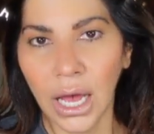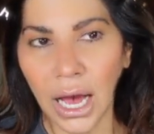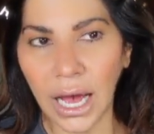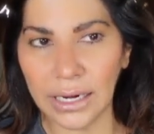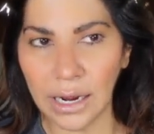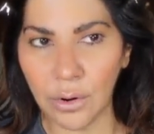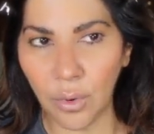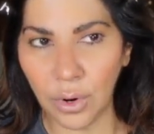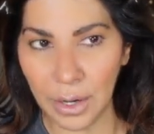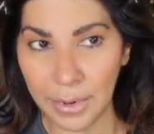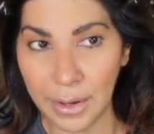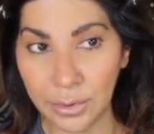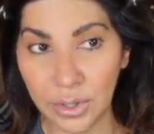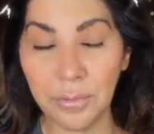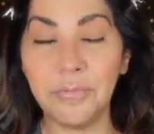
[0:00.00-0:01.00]
and I want to be
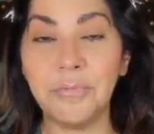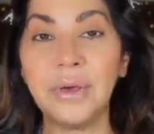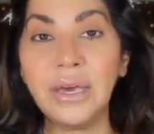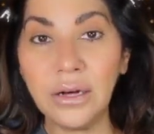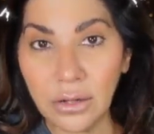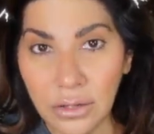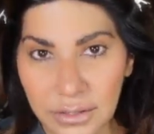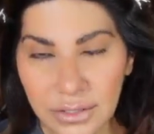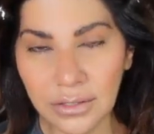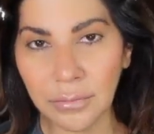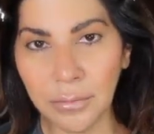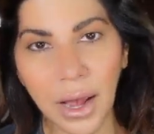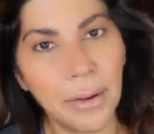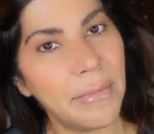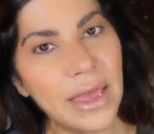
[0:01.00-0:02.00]
able to build
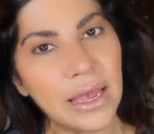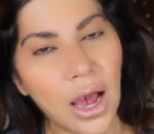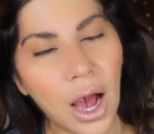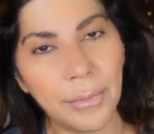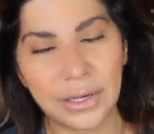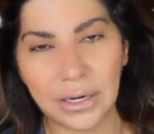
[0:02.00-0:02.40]
my makeup.